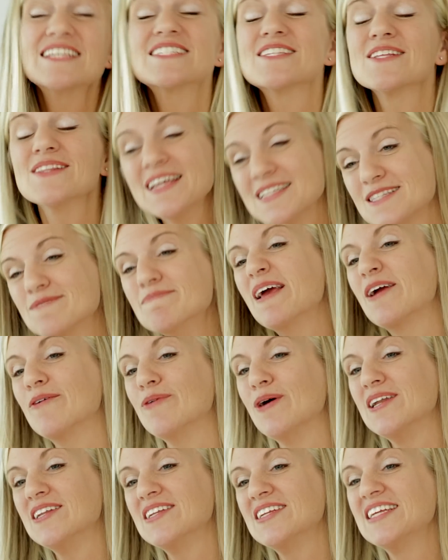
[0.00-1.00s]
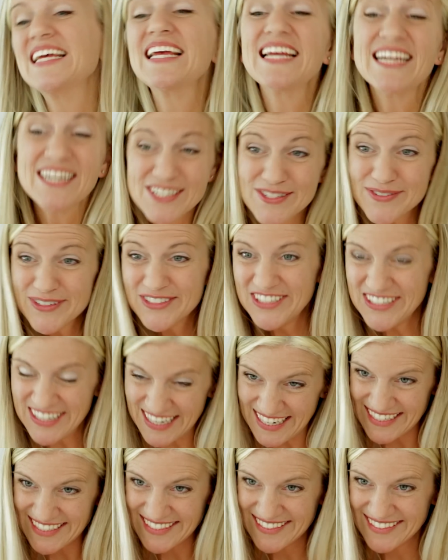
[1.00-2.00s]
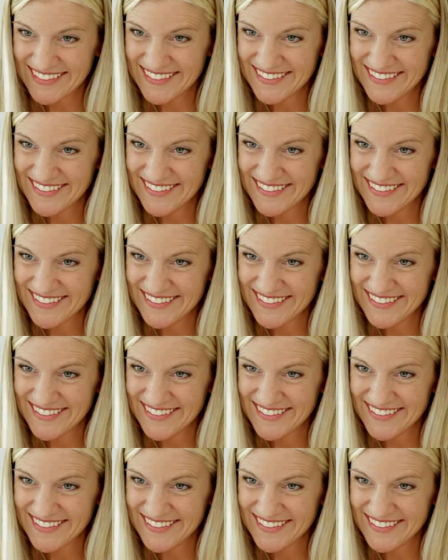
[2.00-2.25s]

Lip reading: So let's make one. Here's what you need.